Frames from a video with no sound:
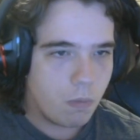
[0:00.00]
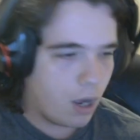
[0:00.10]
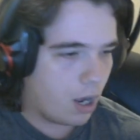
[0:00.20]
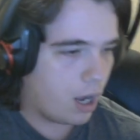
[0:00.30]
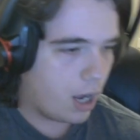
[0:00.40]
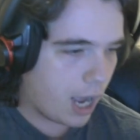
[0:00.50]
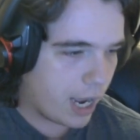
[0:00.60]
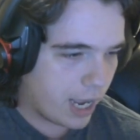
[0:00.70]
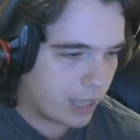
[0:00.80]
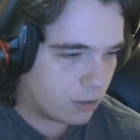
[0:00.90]
Uh, yeah,
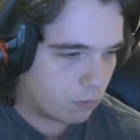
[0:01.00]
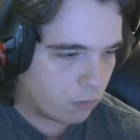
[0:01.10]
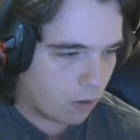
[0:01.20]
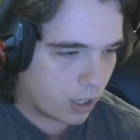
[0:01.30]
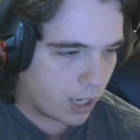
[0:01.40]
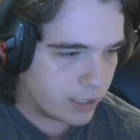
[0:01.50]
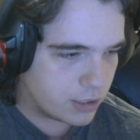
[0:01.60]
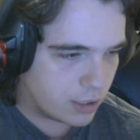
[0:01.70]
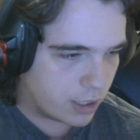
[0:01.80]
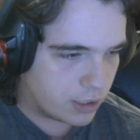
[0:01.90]
I had the wrong height
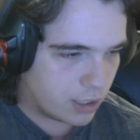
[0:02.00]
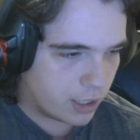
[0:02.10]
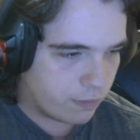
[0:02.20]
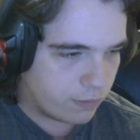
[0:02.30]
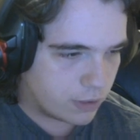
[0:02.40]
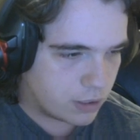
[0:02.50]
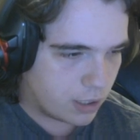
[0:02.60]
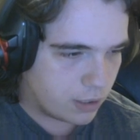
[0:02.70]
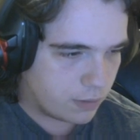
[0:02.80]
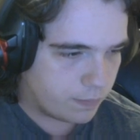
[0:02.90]
selected. I gotta fix
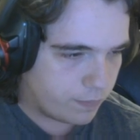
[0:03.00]
that.